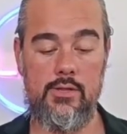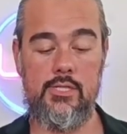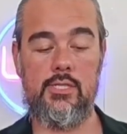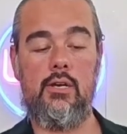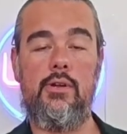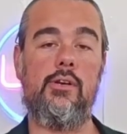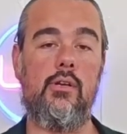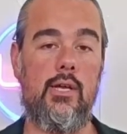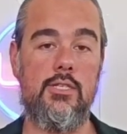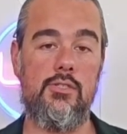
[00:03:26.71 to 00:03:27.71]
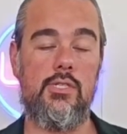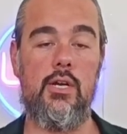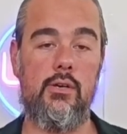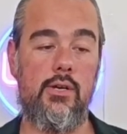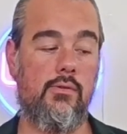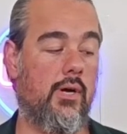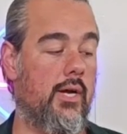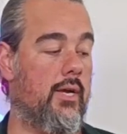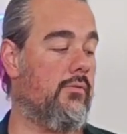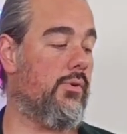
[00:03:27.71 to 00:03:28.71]
This aerator allows you to aerate your
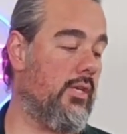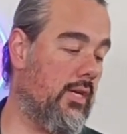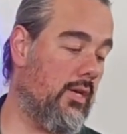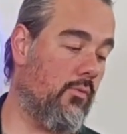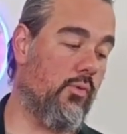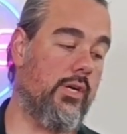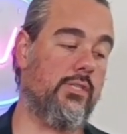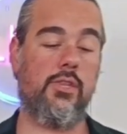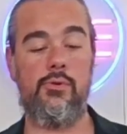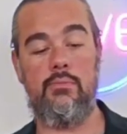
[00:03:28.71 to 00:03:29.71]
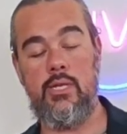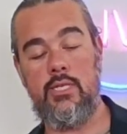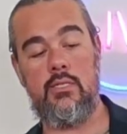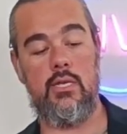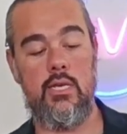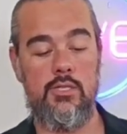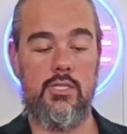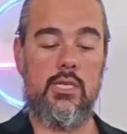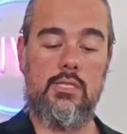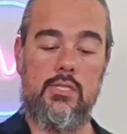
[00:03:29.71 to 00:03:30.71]
wine within 1 to 3 minutes and
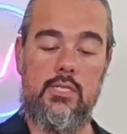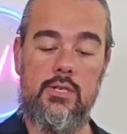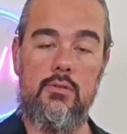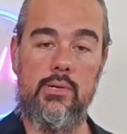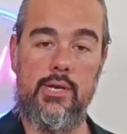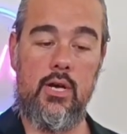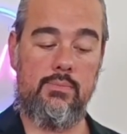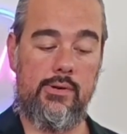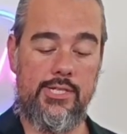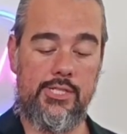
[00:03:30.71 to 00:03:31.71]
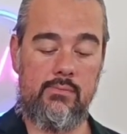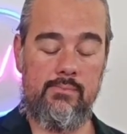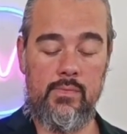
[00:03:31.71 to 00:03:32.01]
just has a single button operation.